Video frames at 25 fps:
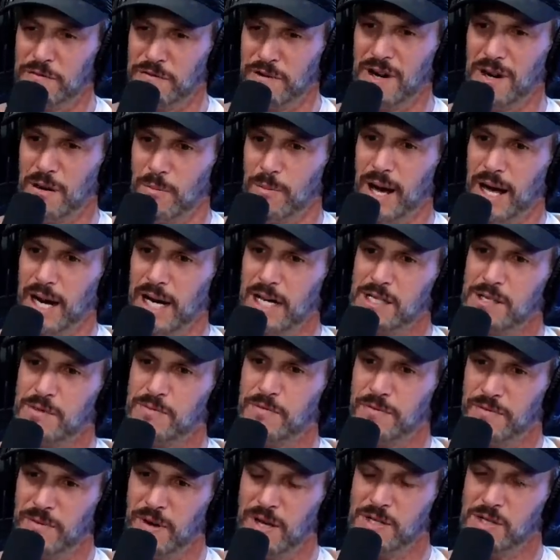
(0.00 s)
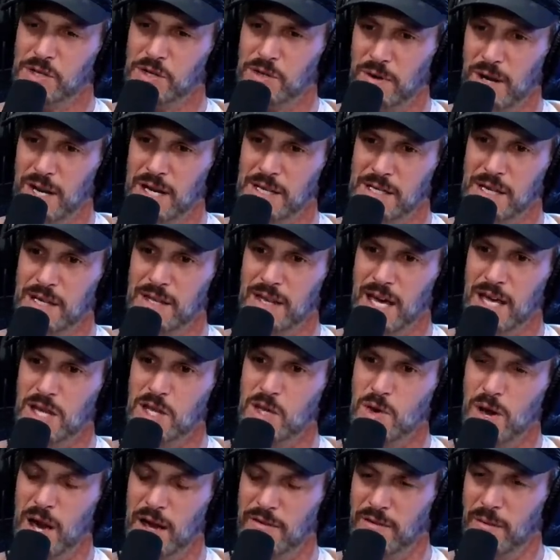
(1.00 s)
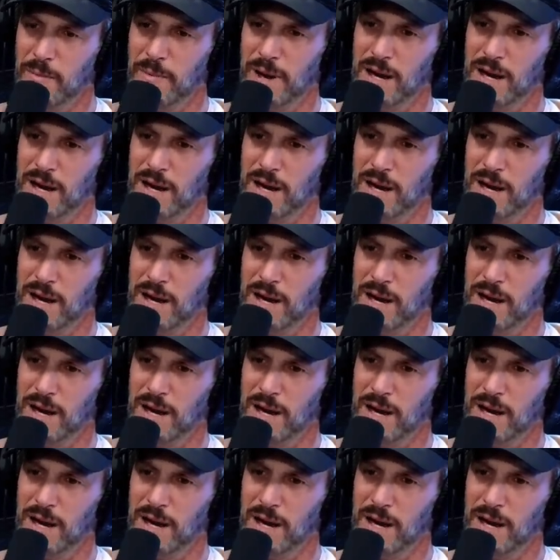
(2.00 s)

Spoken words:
friend of mine. It's crazy that you haven't met